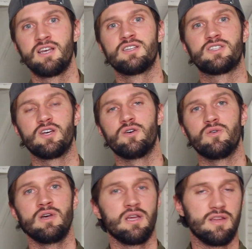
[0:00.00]

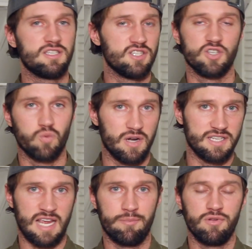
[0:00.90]
So this is just one
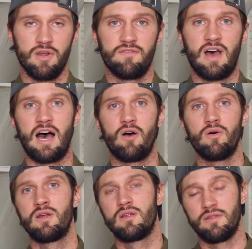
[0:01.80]
example of how